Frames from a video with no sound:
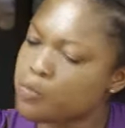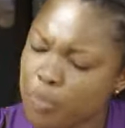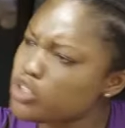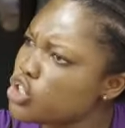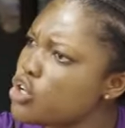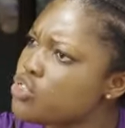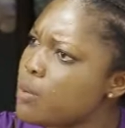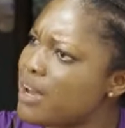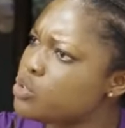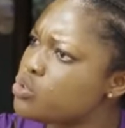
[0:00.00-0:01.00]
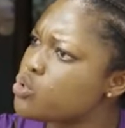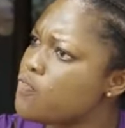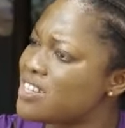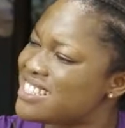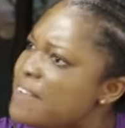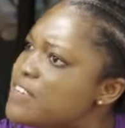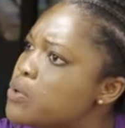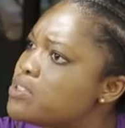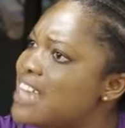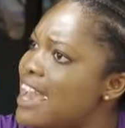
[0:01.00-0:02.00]
to sponsor you through medical school for
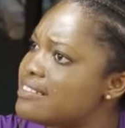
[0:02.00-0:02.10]
7 good